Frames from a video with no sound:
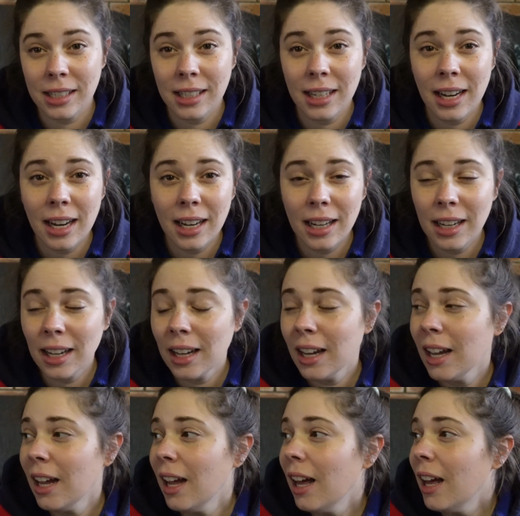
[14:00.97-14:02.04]
today.
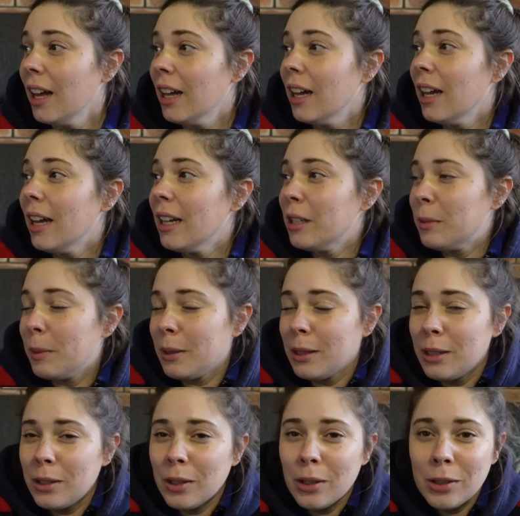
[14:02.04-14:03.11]
It's been
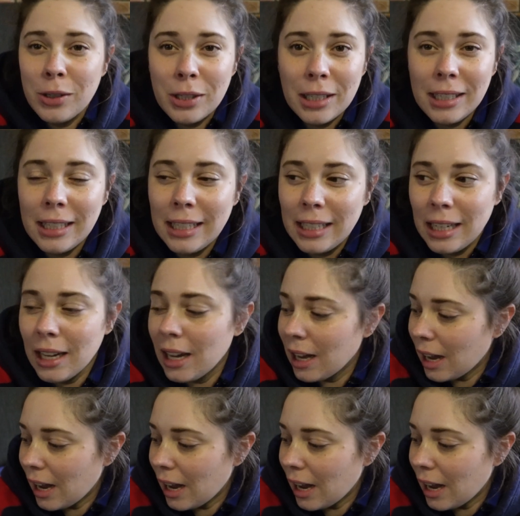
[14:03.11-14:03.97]
so chilly.